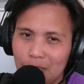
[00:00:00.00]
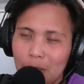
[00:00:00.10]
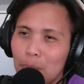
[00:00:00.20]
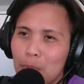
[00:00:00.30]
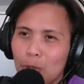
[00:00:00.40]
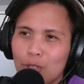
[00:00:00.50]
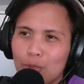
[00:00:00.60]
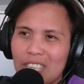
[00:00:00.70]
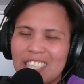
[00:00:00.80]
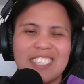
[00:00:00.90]
Some people
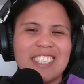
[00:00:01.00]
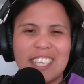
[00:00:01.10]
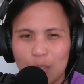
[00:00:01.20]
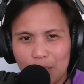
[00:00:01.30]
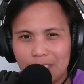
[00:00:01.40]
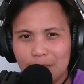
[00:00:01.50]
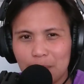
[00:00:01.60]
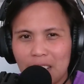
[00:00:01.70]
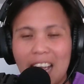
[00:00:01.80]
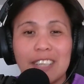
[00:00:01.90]
strictly stick to it
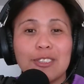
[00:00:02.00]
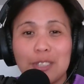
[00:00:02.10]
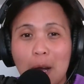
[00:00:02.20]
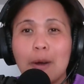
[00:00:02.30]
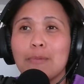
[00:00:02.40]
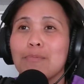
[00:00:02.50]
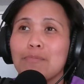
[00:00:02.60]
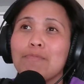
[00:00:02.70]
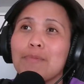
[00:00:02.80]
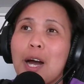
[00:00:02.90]
and some
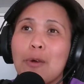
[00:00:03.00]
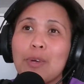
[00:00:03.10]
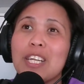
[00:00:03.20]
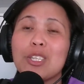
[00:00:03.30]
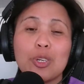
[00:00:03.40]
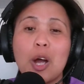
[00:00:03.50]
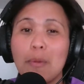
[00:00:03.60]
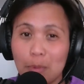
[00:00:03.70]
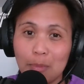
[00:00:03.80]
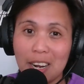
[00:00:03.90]
are willing to
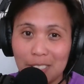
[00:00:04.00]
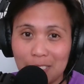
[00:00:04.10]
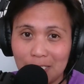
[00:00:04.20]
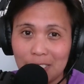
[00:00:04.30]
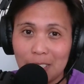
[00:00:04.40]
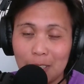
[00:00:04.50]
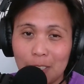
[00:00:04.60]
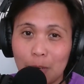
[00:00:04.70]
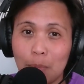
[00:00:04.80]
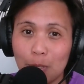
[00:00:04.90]
compromise
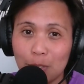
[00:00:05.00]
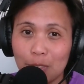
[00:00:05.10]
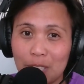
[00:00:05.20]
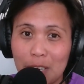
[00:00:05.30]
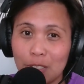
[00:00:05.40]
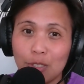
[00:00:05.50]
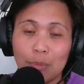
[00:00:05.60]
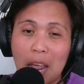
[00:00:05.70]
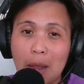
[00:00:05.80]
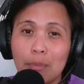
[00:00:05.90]
their personal standards to
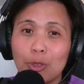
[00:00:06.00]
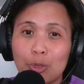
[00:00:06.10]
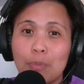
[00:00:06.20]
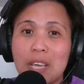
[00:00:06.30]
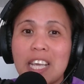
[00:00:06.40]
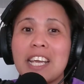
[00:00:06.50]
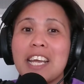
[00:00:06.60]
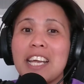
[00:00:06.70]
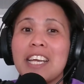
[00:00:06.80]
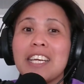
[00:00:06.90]
be able to be
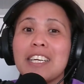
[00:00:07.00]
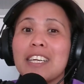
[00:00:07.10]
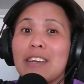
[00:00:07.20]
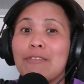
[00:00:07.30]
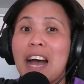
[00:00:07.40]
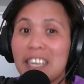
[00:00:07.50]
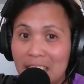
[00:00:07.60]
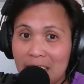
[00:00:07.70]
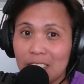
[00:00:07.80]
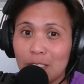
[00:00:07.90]

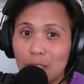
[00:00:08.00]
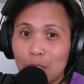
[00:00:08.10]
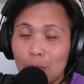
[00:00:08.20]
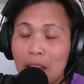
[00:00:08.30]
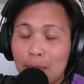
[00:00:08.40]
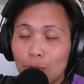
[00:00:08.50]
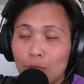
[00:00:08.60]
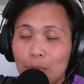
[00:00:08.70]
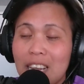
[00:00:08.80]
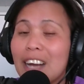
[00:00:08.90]
validated, to be able
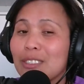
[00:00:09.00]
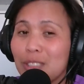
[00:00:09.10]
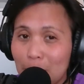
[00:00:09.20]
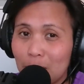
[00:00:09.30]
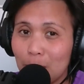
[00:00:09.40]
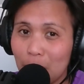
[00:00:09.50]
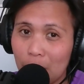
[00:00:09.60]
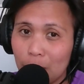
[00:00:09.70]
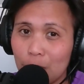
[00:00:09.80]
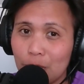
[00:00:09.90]
to be accepted by
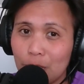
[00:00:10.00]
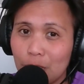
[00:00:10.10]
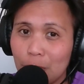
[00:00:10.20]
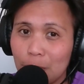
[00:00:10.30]
others.